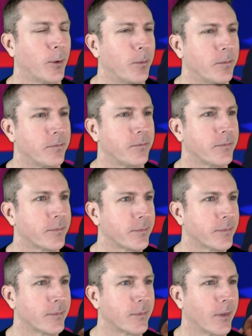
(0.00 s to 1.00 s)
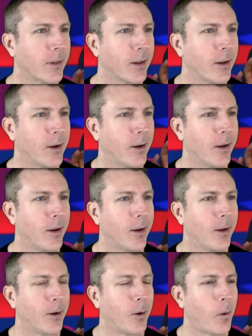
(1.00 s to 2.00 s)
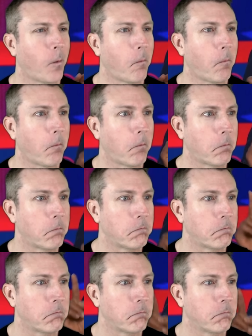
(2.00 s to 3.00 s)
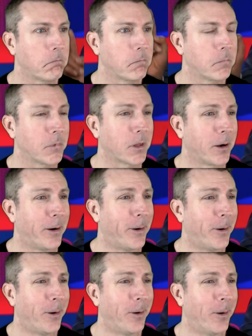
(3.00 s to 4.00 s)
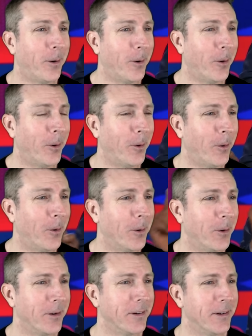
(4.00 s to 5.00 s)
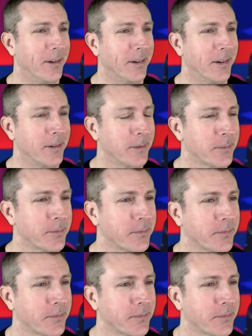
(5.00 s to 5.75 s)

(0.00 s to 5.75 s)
This person isn't speaking.